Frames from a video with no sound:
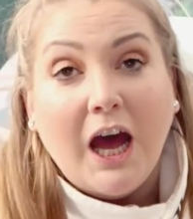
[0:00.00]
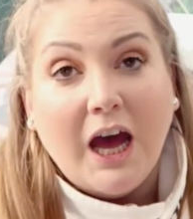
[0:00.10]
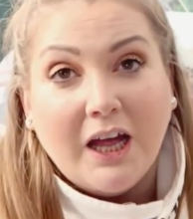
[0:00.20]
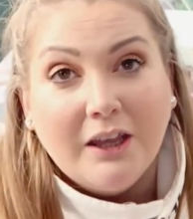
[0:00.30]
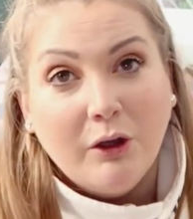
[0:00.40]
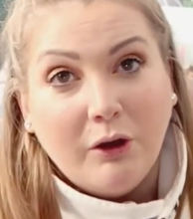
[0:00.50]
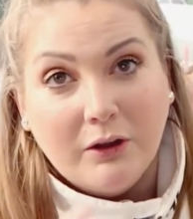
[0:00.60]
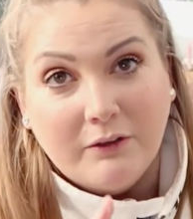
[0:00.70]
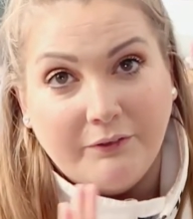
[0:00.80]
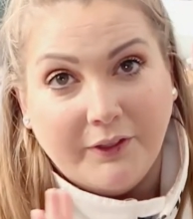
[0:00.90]
and
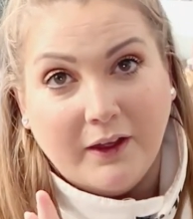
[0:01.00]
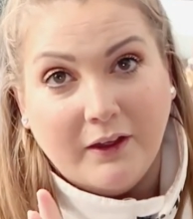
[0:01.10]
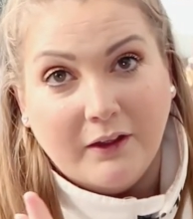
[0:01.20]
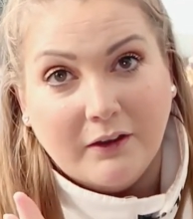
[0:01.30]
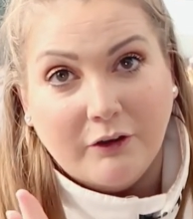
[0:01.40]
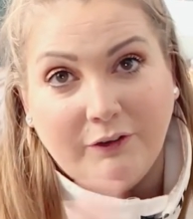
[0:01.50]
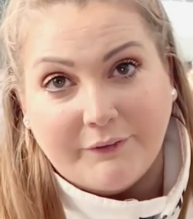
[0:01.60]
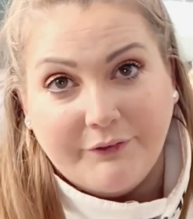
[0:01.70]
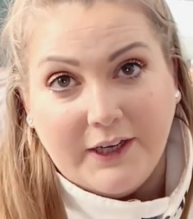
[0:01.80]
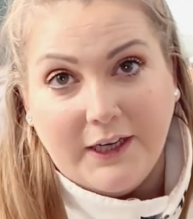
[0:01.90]
all of the
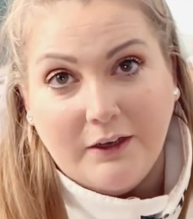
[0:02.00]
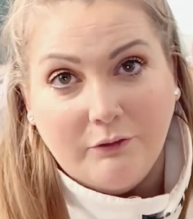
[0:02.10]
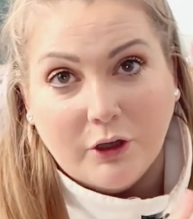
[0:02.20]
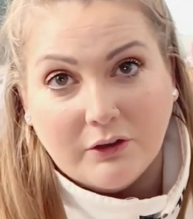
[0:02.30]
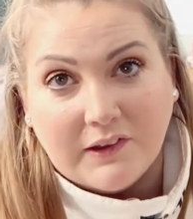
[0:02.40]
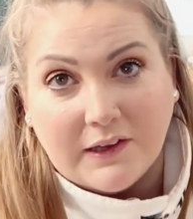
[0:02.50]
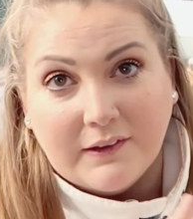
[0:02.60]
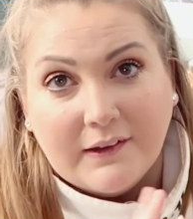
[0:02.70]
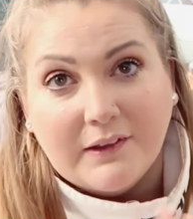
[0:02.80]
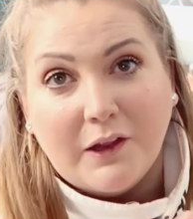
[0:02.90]
crafty
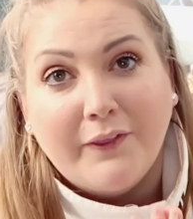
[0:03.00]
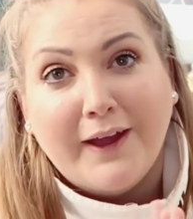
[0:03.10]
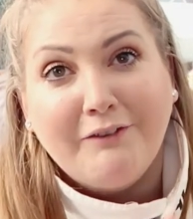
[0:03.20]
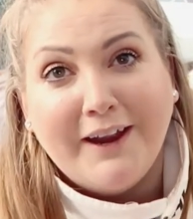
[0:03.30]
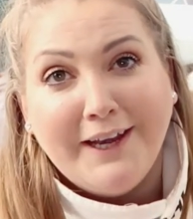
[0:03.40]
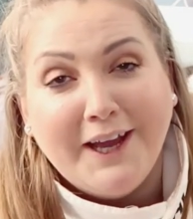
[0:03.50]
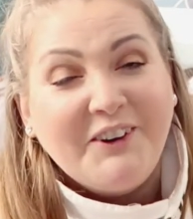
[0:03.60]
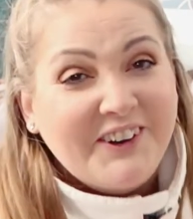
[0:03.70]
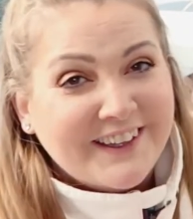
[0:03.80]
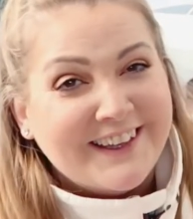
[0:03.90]
nonsense that's on there right
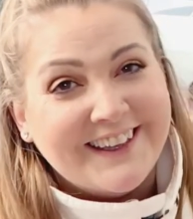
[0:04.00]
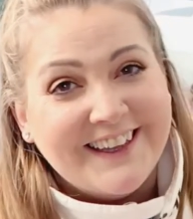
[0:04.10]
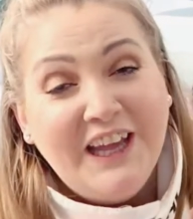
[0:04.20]
now.